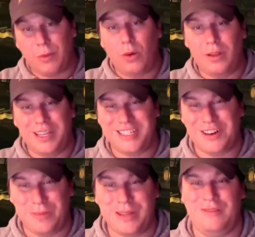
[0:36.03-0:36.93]
mole is
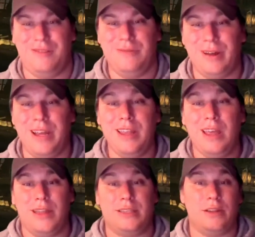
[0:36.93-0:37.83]
carbon, right?
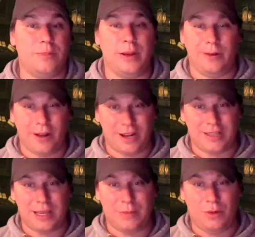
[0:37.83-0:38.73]
That's on the periodic
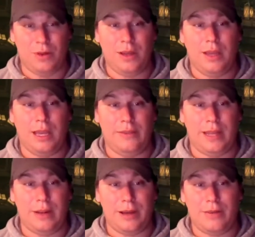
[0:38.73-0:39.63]
table, and
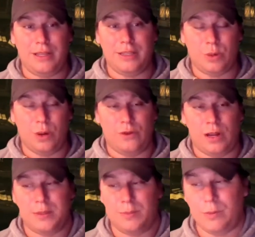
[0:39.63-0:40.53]
that amount is 12
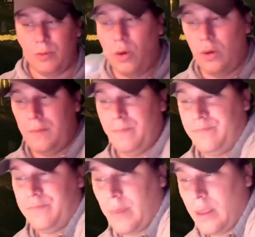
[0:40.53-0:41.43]
grams per mole.
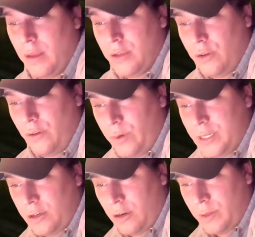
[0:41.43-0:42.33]
So if we
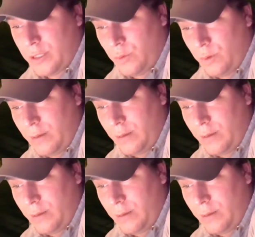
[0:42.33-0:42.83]
start with 20